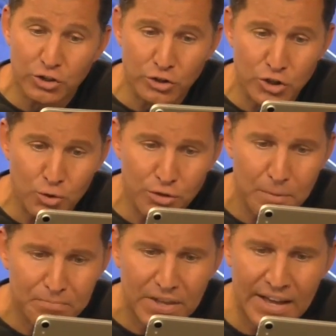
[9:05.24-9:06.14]
youth
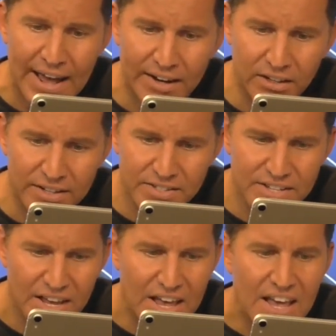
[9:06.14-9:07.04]
and adolescents
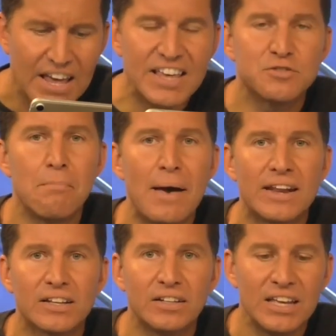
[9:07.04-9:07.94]
is
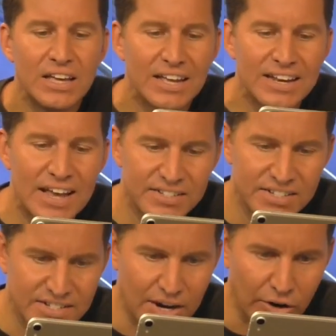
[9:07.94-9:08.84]
medically
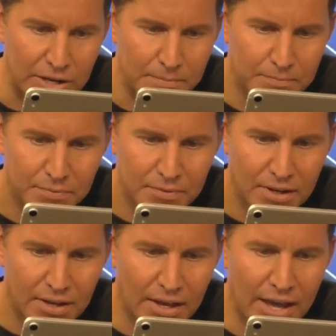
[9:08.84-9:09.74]
necessary
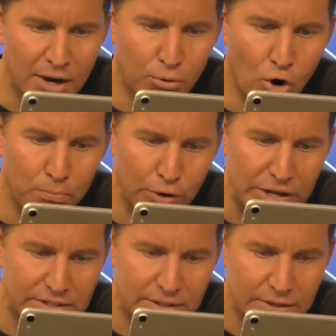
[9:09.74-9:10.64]
and
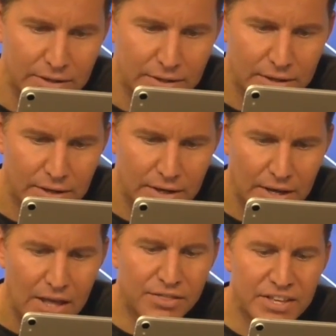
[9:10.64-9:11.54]
appropriate.
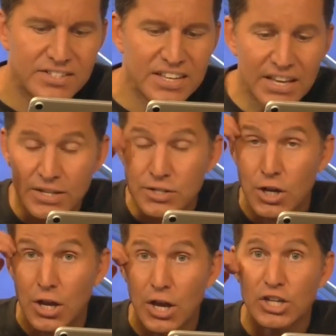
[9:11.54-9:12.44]
This is
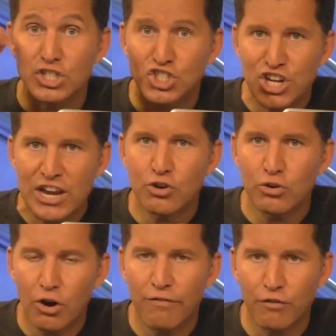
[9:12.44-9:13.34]

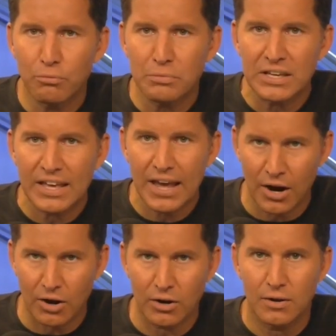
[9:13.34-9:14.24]
gender-affirming
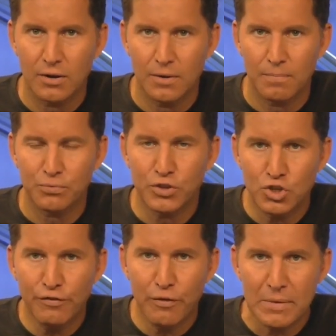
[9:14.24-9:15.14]
care, the
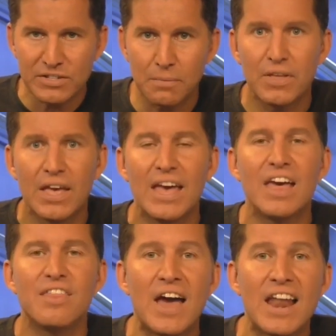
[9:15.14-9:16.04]
euphemism
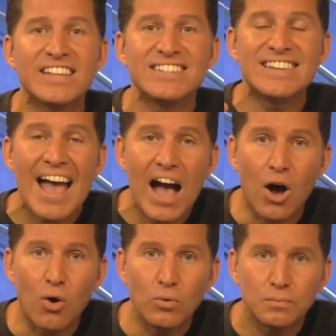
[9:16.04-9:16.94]
that is now